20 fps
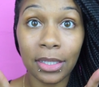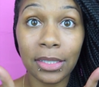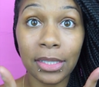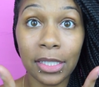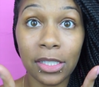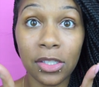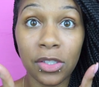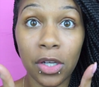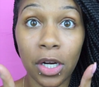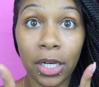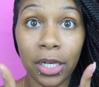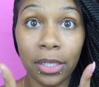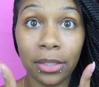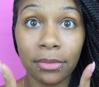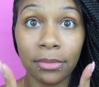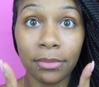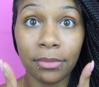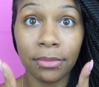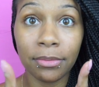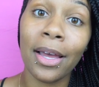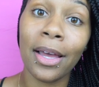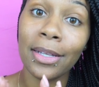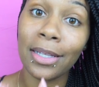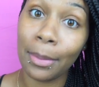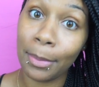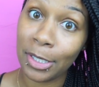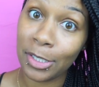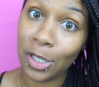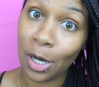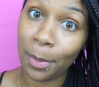Let's get started.
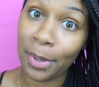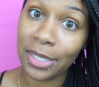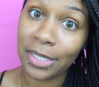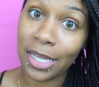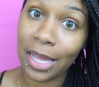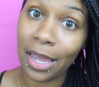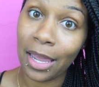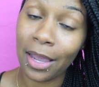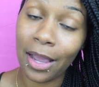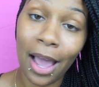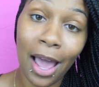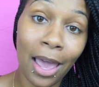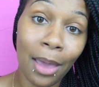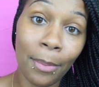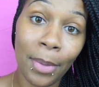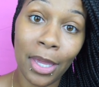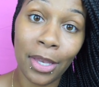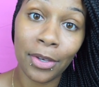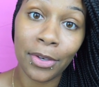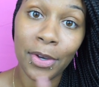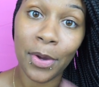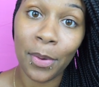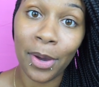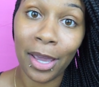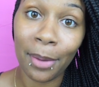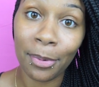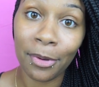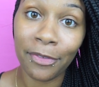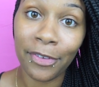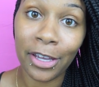Let me start by saying I am in no
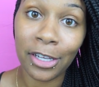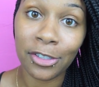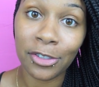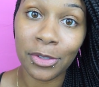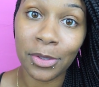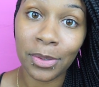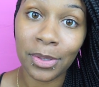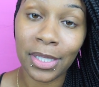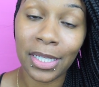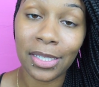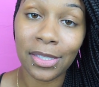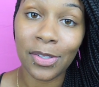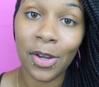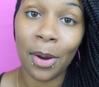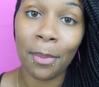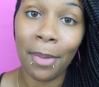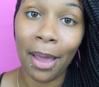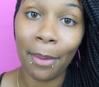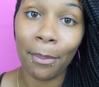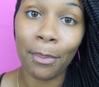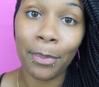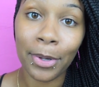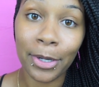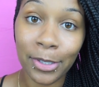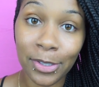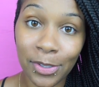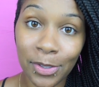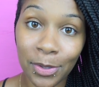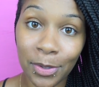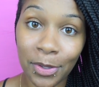way a professional. These are my
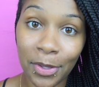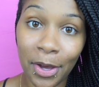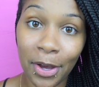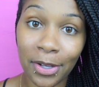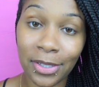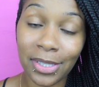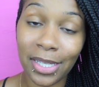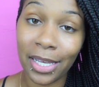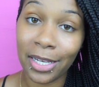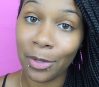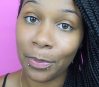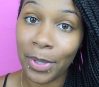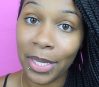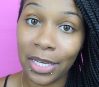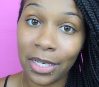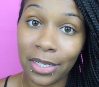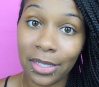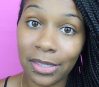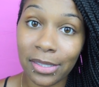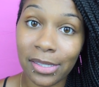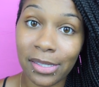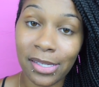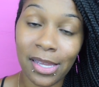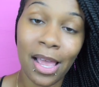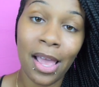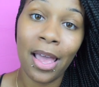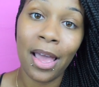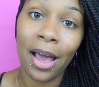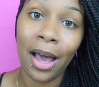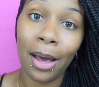personal thoughts and opinions
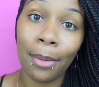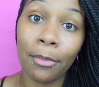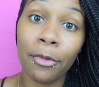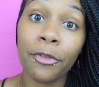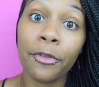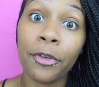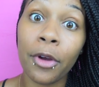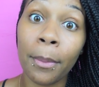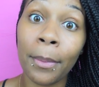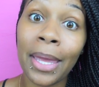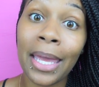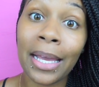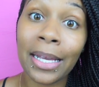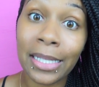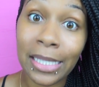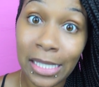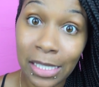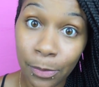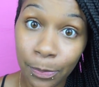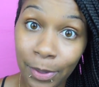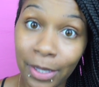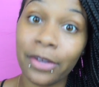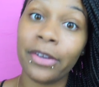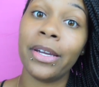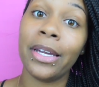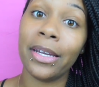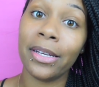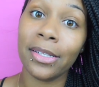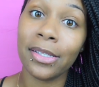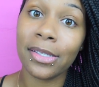from
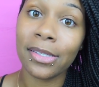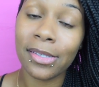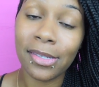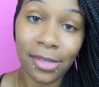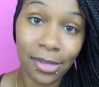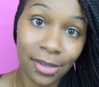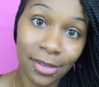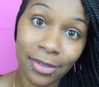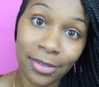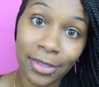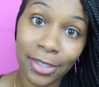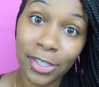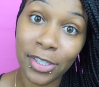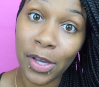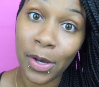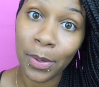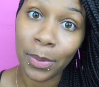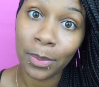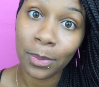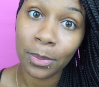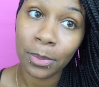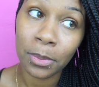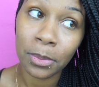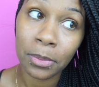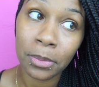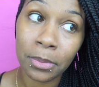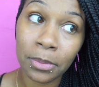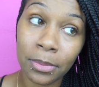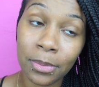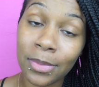experience. So
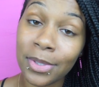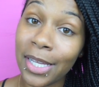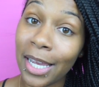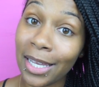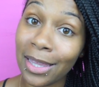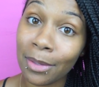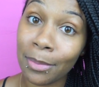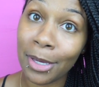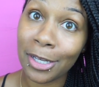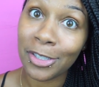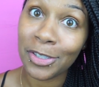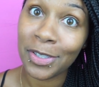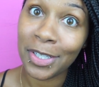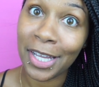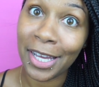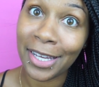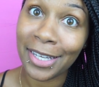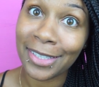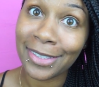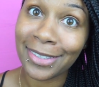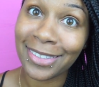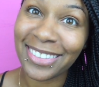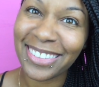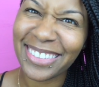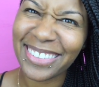take them as you'd like.